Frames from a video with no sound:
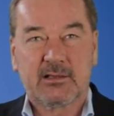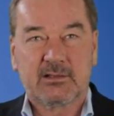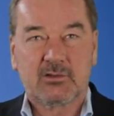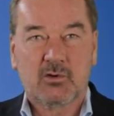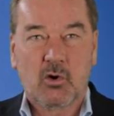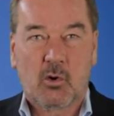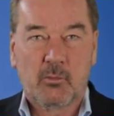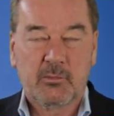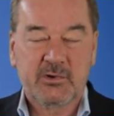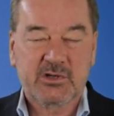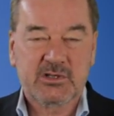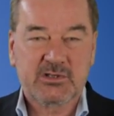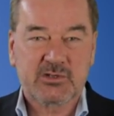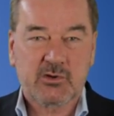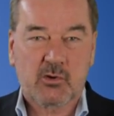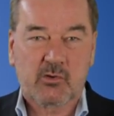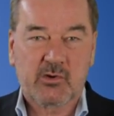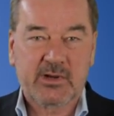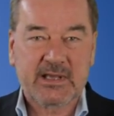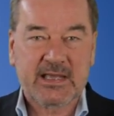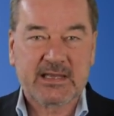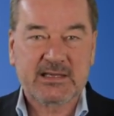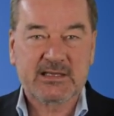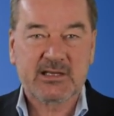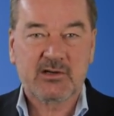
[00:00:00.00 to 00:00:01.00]

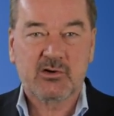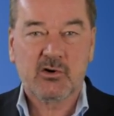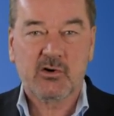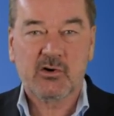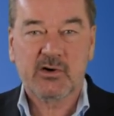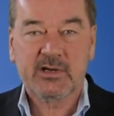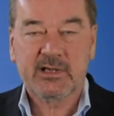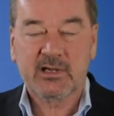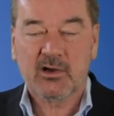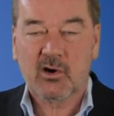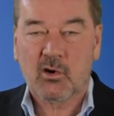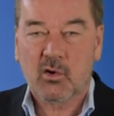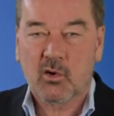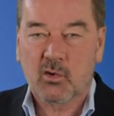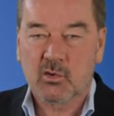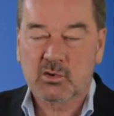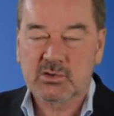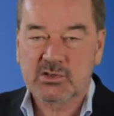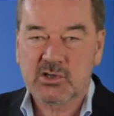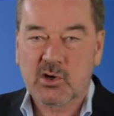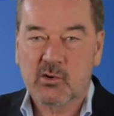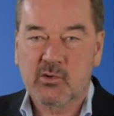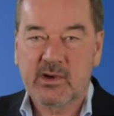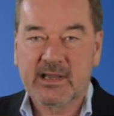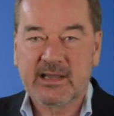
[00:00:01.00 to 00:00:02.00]
Competence-oriented learning
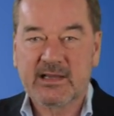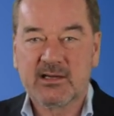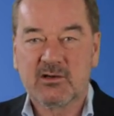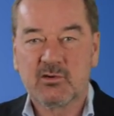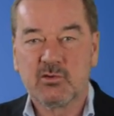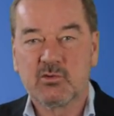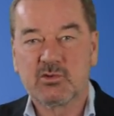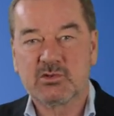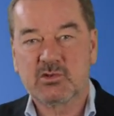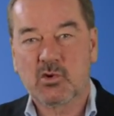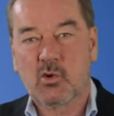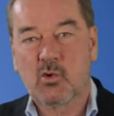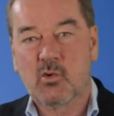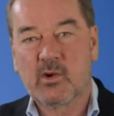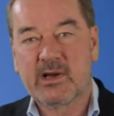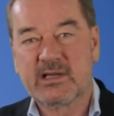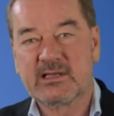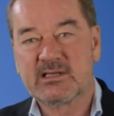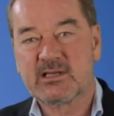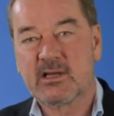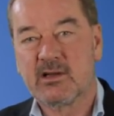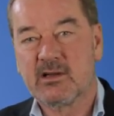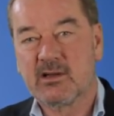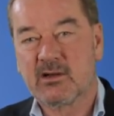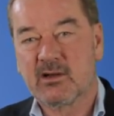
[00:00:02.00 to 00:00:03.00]
also includes
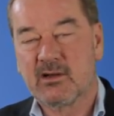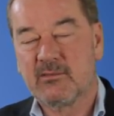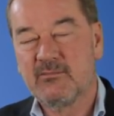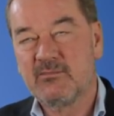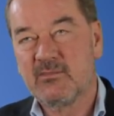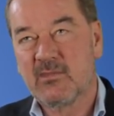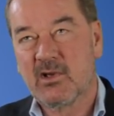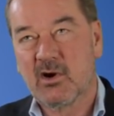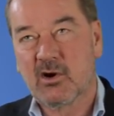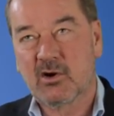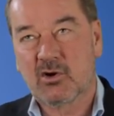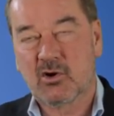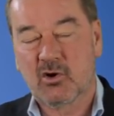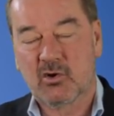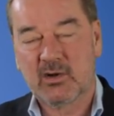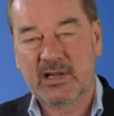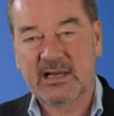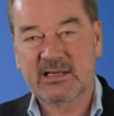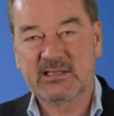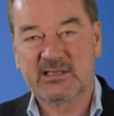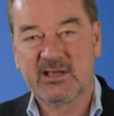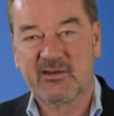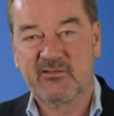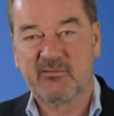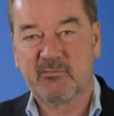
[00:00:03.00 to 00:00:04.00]
always a
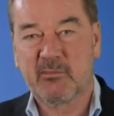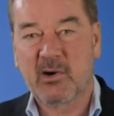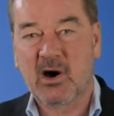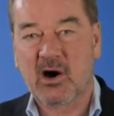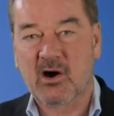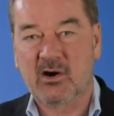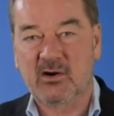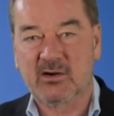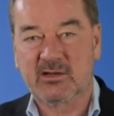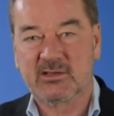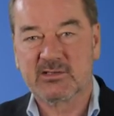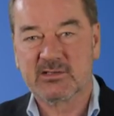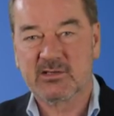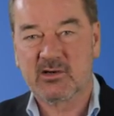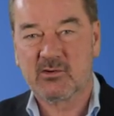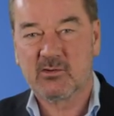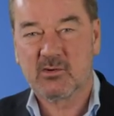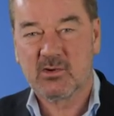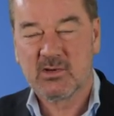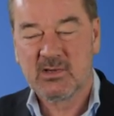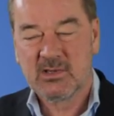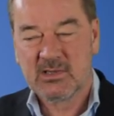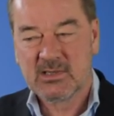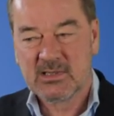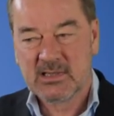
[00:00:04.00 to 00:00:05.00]
collective part.
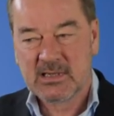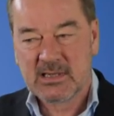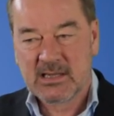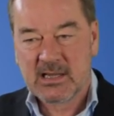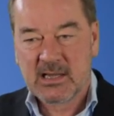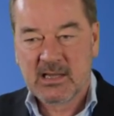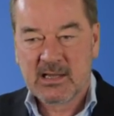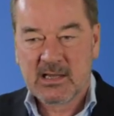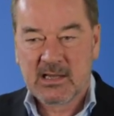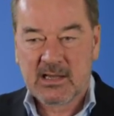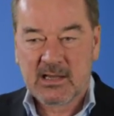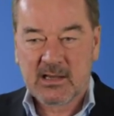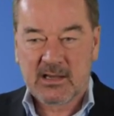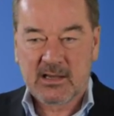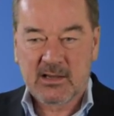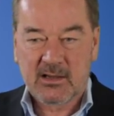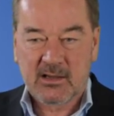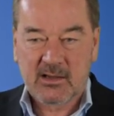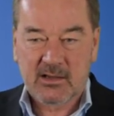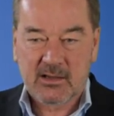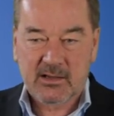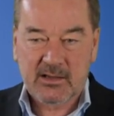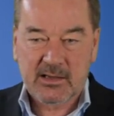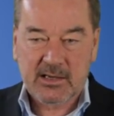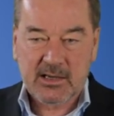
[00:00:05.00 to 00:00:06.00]
So
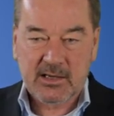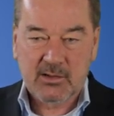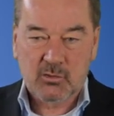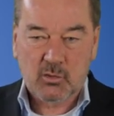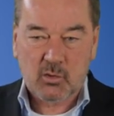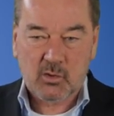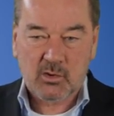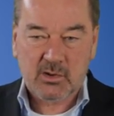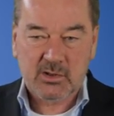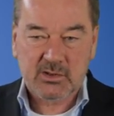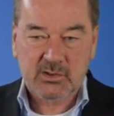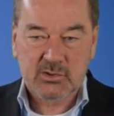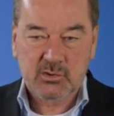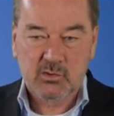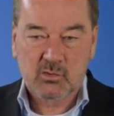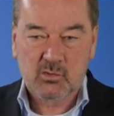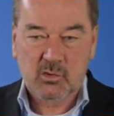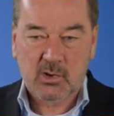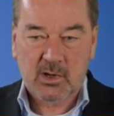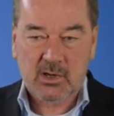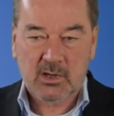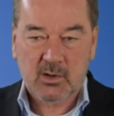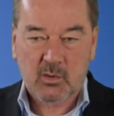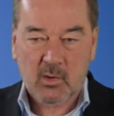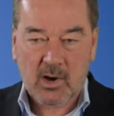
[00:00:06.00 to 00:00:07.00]
in order to
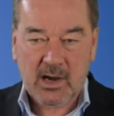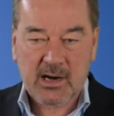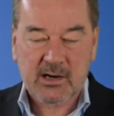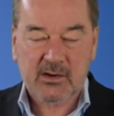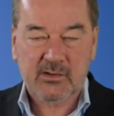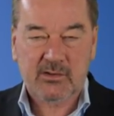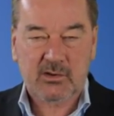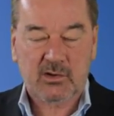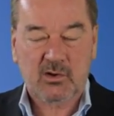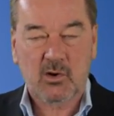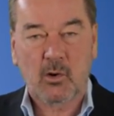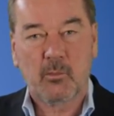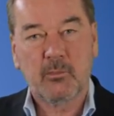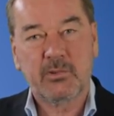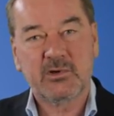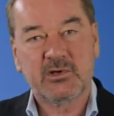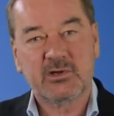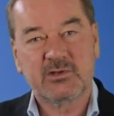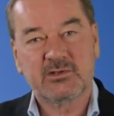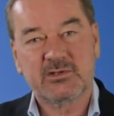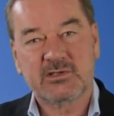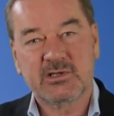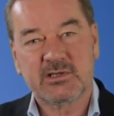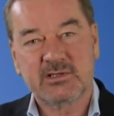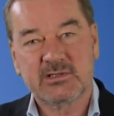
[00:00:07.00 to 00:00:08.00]
acquire
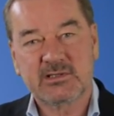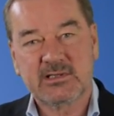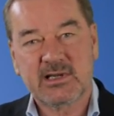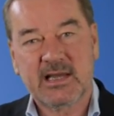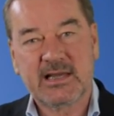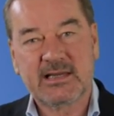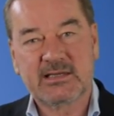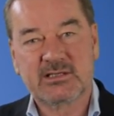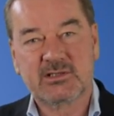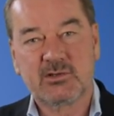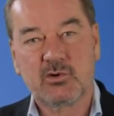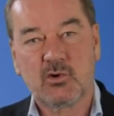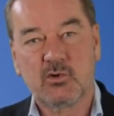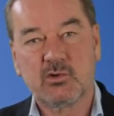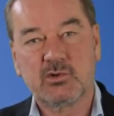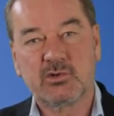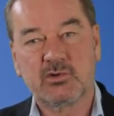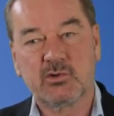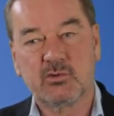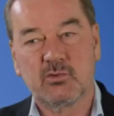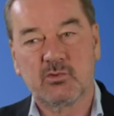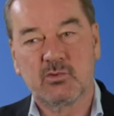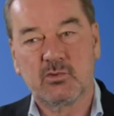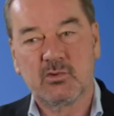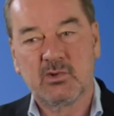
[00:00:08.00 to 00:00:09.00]
competences, it's good
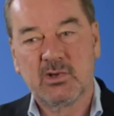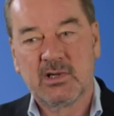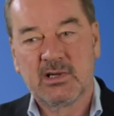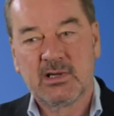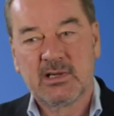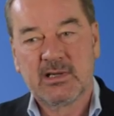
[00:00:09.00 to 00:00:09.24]
to